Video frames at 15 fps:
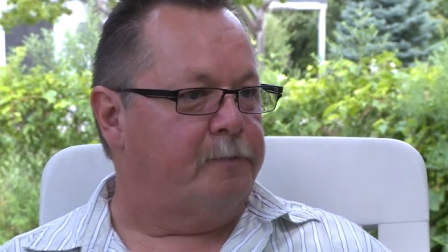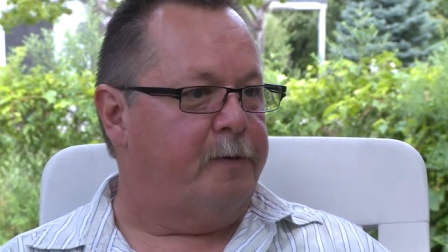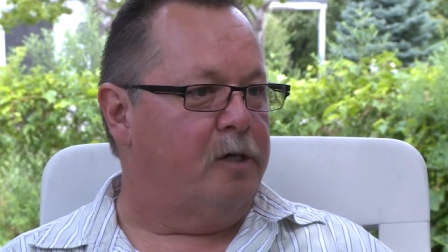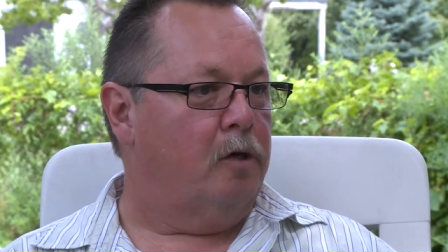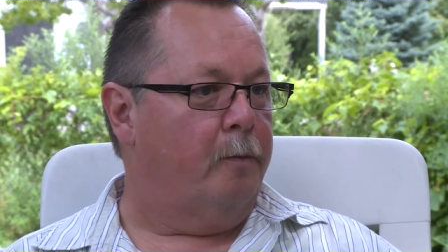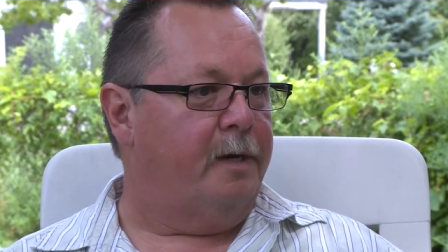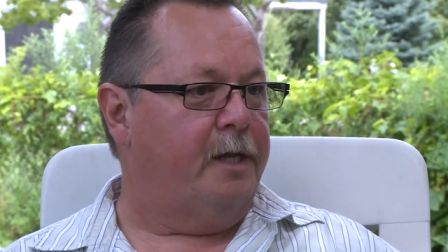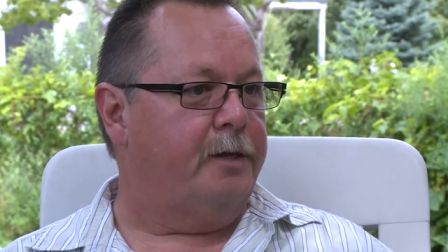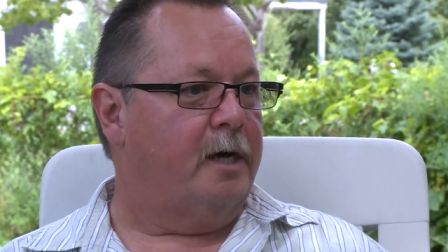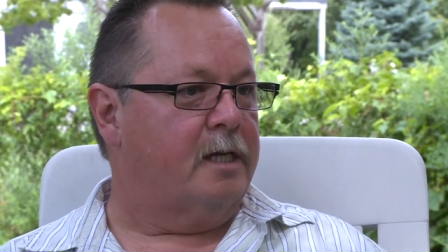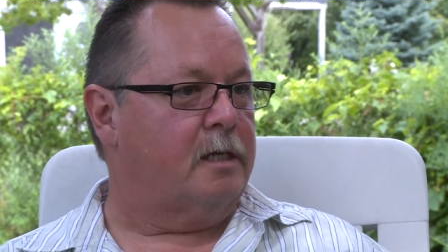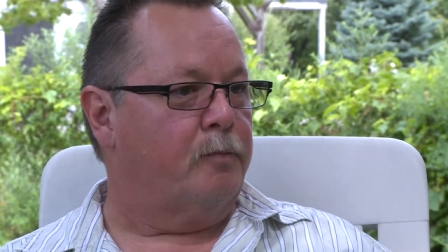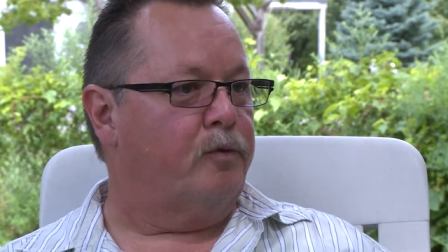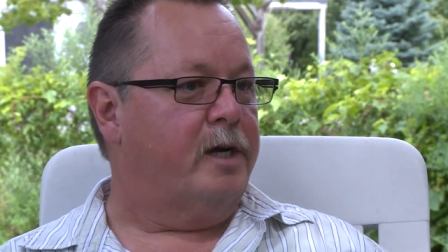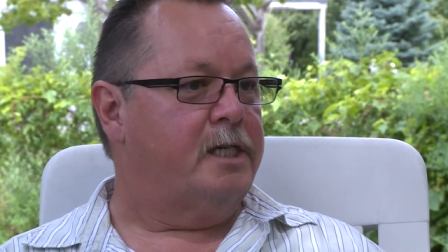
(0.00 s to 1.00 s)
but nobody
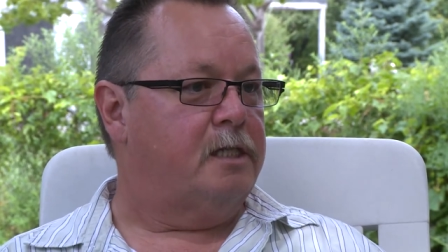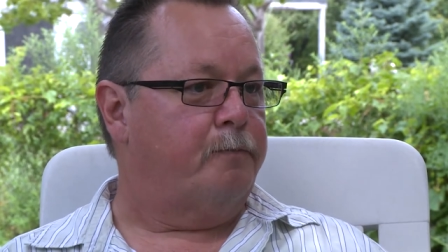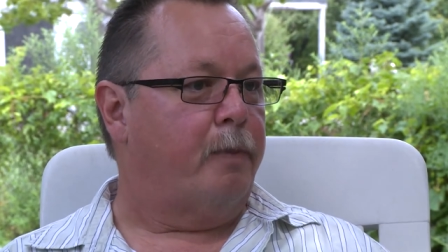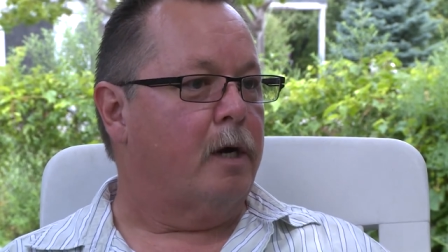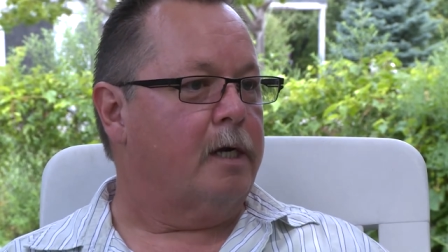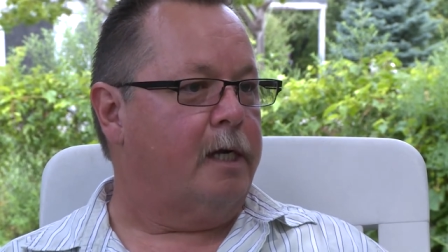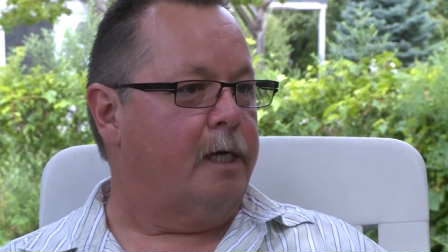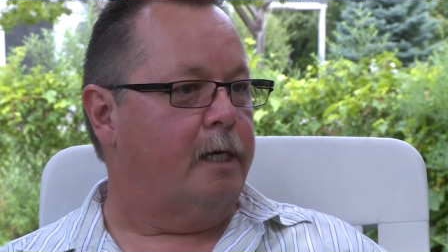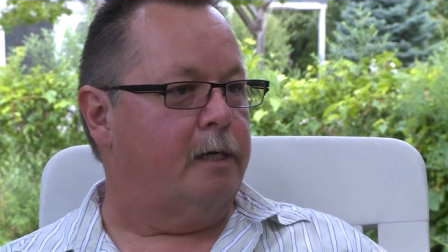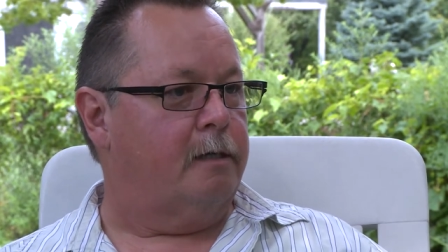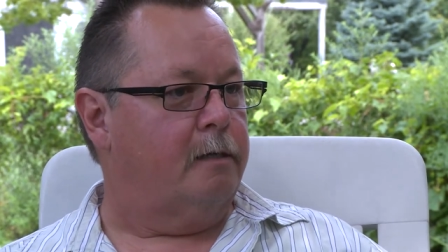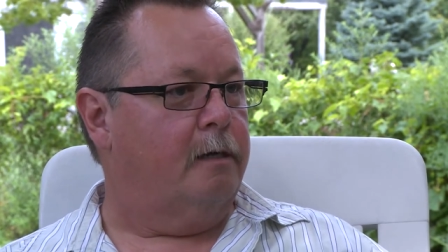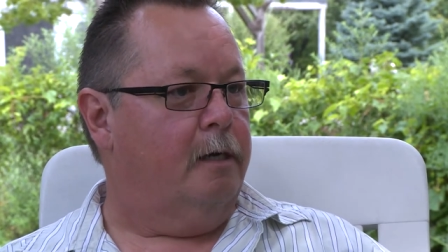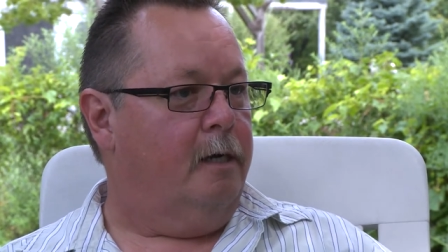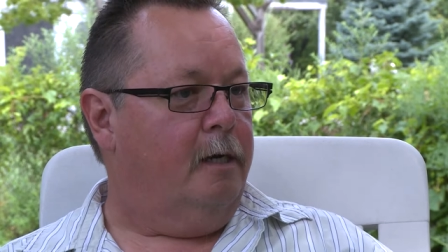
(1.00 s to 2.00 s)
thought to bring Sparky in.